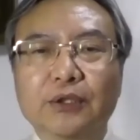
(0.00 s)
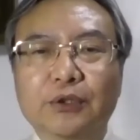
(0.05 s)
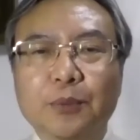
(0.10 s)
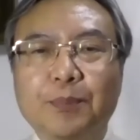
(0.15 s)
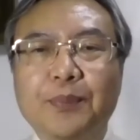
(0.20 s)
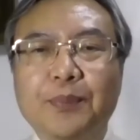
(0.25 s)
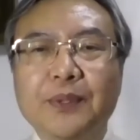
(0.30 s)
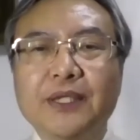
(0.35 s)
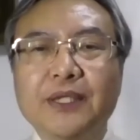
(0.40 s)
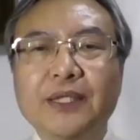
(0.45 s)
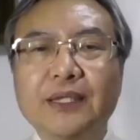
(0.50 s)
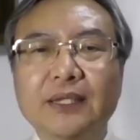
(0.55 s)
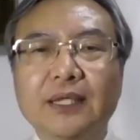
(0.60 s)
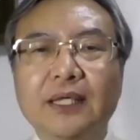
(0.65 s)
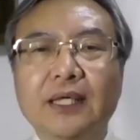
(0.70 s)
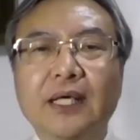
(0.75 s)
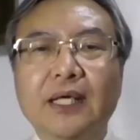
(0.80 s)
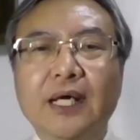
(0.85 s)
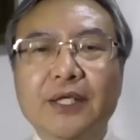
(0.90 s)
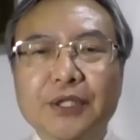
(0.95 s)
to be
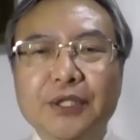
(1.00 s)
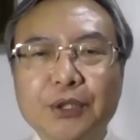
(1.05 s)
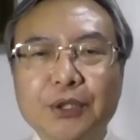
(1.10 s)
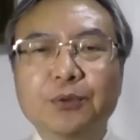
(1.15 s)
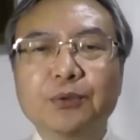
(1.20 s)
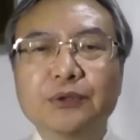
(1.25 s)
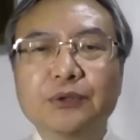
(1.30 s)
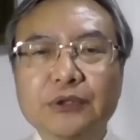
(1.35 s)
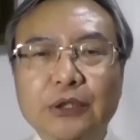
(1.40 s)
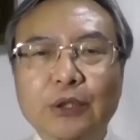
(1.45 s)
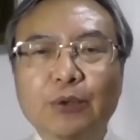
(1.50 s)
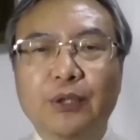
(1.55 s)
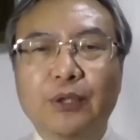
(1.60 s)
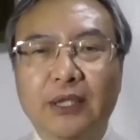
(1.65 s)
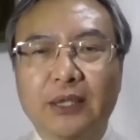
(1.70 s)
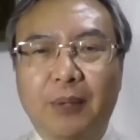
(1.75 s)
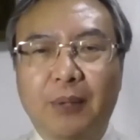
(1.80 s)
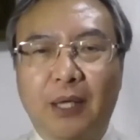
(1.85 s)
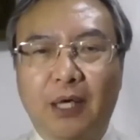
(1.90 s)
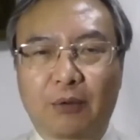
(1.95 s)
a new
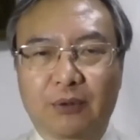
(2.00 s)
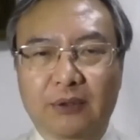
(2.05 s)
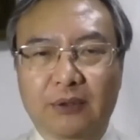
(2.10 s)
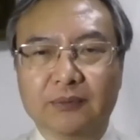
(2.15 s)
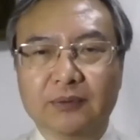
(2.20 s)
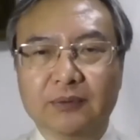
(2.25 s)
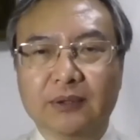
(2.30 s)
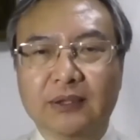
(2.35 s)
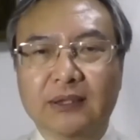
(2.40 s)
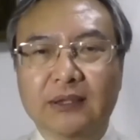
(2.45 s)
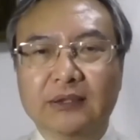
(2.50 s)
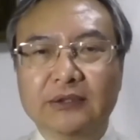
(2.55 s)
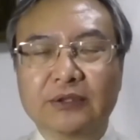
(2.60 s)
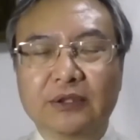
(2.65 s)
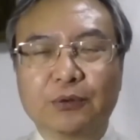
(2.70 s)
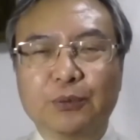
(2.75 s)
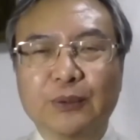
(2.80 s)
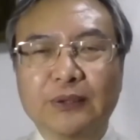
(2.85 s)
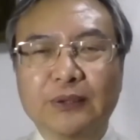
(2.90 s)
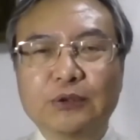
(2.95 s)
nuclear power. So
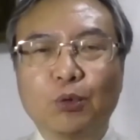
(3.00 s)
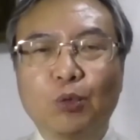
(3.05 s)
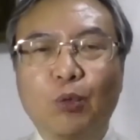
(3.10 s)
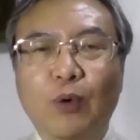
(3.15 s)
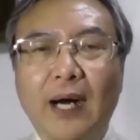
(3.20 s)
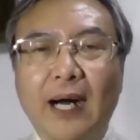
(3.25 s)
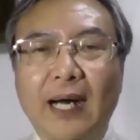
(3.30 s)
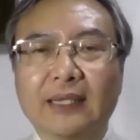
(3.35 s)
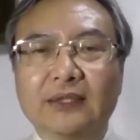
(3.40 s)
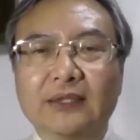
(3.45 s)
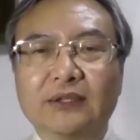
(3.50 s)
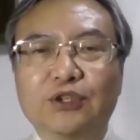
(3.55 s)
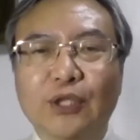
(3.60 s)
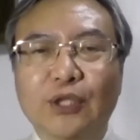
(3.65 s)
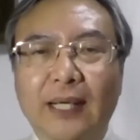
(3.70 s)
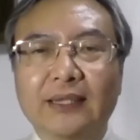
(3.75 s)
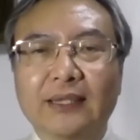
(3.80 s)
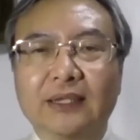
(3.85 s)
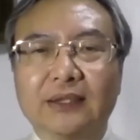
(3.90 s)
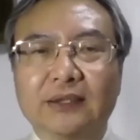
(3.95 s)
the reason why
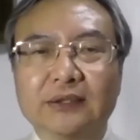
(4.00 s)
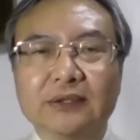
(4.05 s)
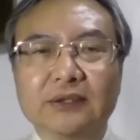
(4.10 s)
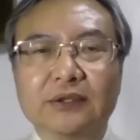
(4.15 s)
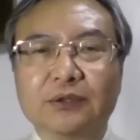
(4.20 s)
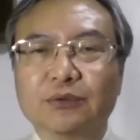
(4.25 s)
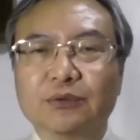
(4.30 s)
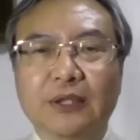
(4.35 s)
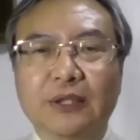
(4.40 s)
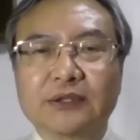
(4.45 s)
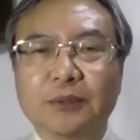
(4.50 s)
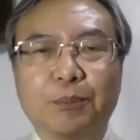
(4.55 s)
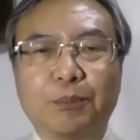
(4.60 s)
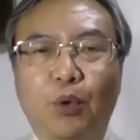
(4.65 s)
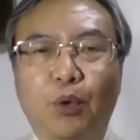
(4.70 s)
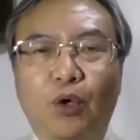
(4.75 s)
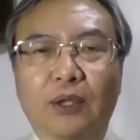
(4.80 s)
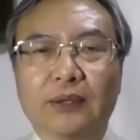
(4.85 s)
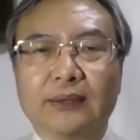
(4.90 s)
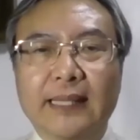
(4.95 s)
China do not
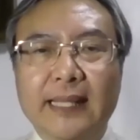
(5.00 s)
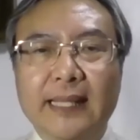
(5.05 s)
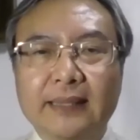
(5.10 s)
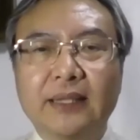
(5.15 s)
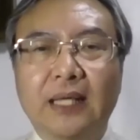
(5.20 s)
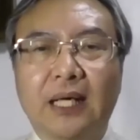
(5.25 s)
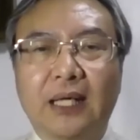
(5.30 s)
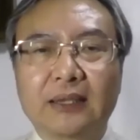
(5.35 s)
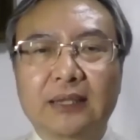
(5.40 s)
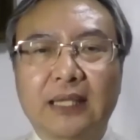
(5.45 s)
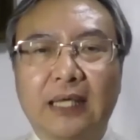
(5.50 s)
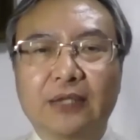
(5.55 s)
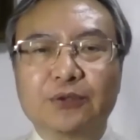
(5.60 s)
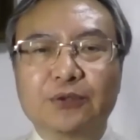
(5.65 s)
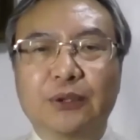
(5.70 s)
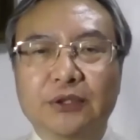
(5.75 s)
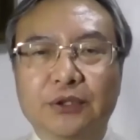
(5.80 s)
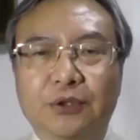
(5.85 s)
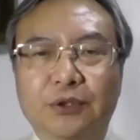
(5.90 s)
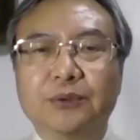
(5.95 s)
support any other
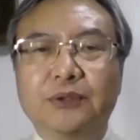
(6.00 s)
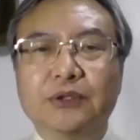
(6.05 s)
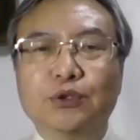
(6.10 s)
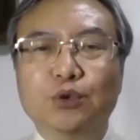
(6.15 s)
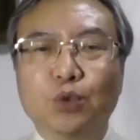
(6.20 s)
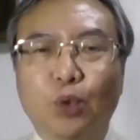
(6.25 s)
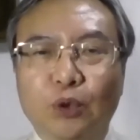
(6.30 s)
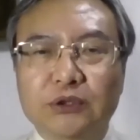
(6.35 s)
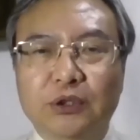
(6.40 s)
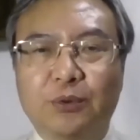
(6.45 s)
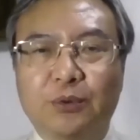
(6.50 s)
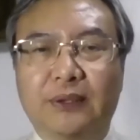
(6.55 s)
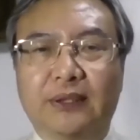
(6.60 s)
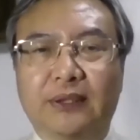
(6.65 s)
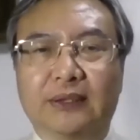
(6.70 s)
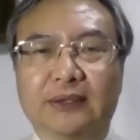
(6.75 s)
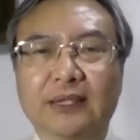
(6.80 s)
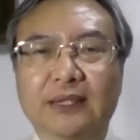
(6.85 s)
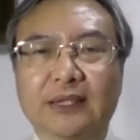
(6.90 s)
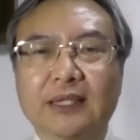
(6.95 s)
country, including North
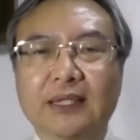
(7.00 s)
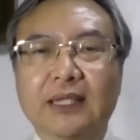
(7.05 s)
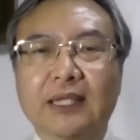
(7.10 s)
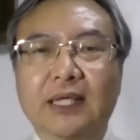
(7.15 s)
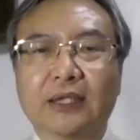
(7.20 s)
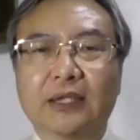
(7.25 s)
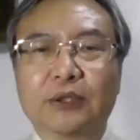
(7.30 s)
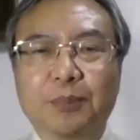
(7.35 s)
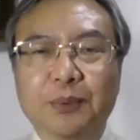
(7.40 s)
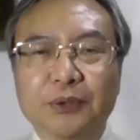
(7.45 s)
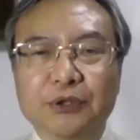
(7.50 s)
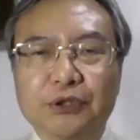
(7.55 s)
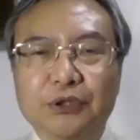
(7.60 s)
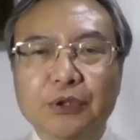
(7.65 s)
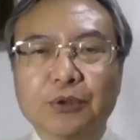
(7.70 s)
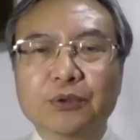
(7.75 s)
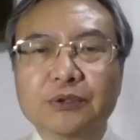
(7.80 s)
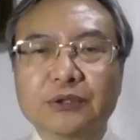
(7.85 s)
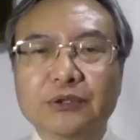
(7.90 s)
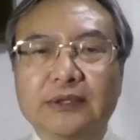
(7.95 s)
Korea, to
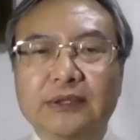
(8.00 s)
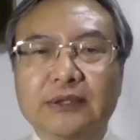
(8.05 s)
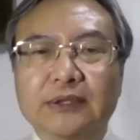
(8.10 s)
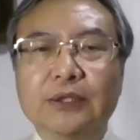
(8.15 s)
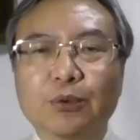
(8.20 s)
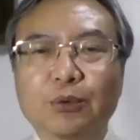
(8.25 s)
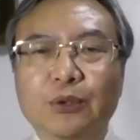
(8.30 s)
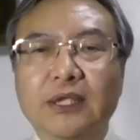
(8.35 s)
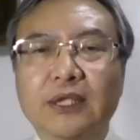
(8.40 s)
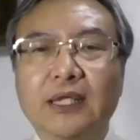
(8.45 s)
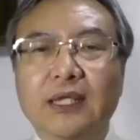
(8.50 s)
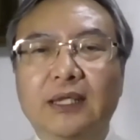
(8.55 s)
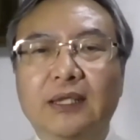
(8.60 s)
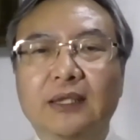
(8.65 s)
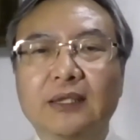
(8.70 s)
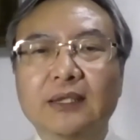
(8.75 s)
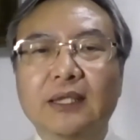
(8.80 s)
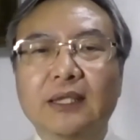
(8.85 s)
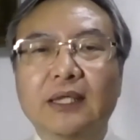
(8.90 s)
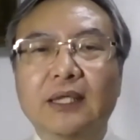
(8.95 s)
pursue their
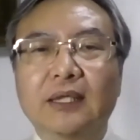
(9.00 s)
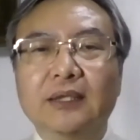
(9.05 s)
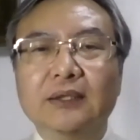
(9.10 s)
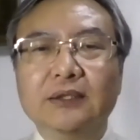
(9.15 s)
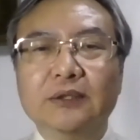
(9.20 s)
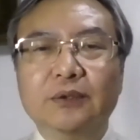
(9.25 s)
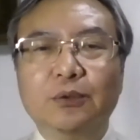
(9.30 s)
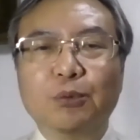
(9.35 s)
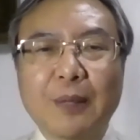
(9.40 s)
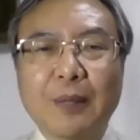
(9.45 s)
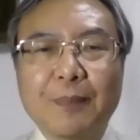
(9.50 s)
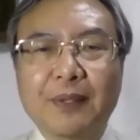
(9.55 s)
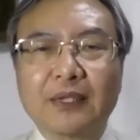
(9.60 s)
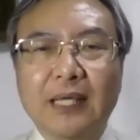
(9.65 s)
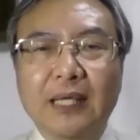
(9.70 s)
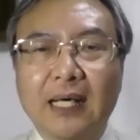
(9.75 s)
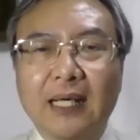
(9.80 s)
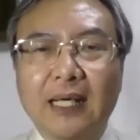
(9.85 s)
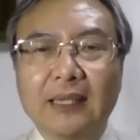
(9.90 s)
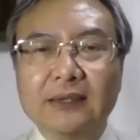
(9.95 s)
nuclear, you know,
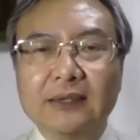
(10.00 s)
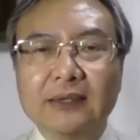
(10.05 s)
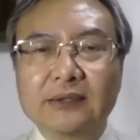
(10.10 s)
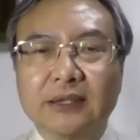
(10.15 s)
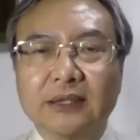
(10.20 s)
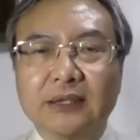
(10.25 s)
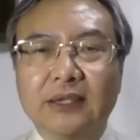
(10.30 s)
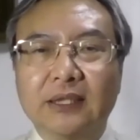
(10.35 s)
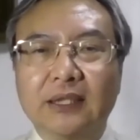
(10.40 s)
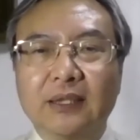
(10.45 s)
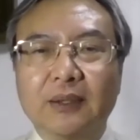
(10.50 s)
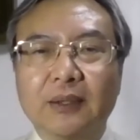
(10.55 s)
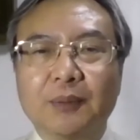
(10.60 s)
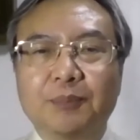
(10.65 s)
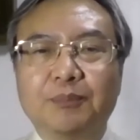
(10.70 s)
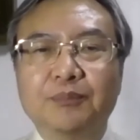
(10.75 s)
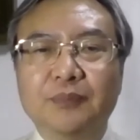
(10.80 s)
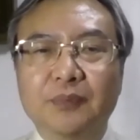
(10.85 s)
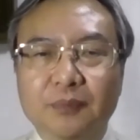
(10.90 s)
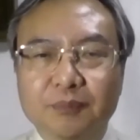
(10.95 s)
weaponized
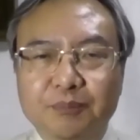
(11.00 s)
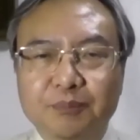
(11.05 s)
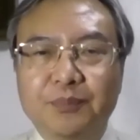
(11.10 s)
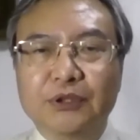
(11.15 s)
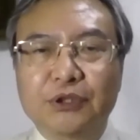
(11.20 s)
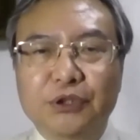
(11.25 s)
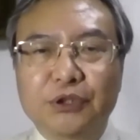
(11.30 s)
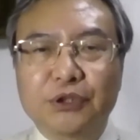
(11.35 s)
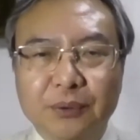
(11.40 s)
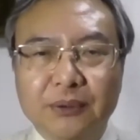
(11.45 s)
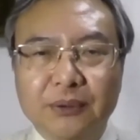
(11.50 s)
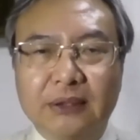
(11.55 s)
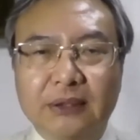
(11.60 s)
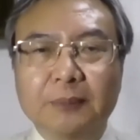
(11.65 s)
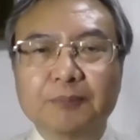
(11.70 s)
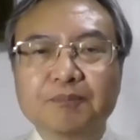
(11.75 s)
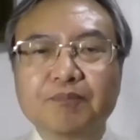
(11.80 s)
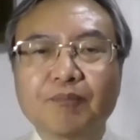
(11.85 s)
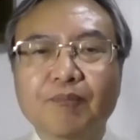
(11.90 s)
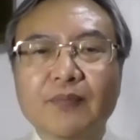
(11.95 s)
pursuit.
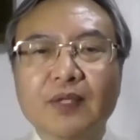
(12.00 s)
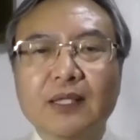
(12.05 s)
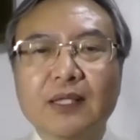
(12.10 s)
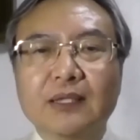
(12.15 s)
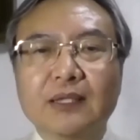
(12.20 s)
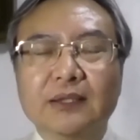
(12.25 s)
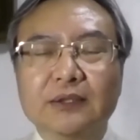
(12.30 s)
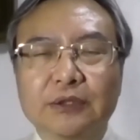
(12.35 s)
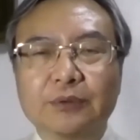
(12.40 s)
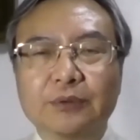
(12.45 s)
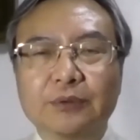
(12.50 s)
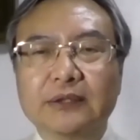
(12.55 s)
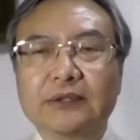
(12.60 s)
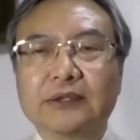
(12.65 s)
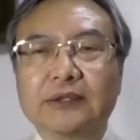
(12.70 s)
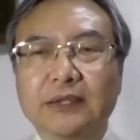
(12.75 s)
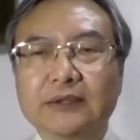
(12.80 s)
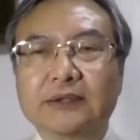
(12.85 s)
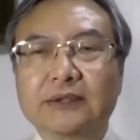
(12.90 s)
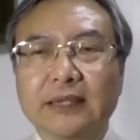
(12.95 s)
So
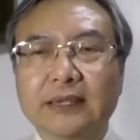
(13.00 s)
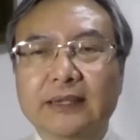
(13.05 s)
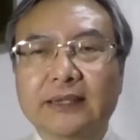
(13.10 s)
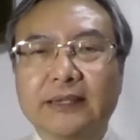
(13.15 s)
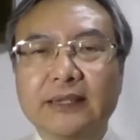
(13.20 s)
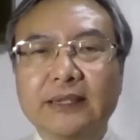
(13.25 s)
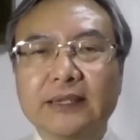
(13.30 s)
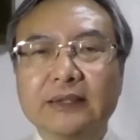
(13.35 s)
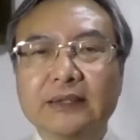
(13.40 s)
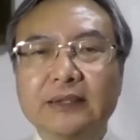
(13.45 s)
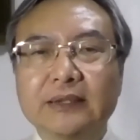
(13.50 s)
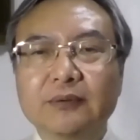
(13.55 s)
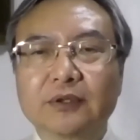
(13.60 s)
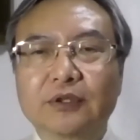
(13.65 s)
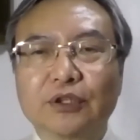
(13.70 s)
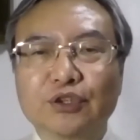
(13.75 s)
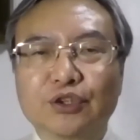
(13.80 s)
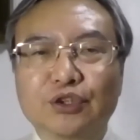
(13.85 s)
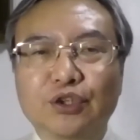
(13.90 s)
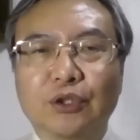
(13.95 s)
this is the key
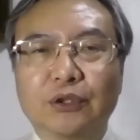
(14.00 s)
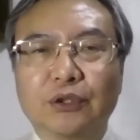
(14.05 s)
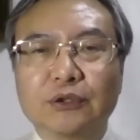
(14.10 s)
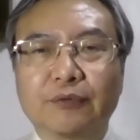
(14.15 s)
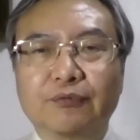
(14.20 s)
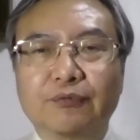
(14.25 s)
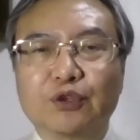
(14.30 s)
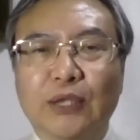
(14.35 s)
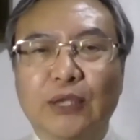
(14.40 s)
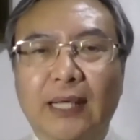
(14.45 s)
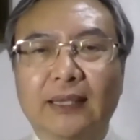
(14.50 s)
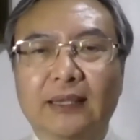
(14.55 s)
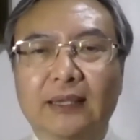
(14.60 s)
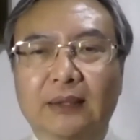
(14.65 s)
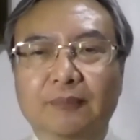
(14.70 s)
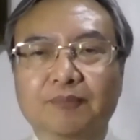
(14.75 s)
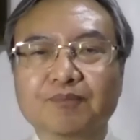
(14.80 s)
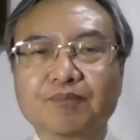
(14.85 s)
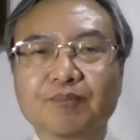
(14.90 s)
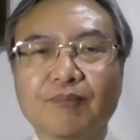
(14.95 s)
concerns of China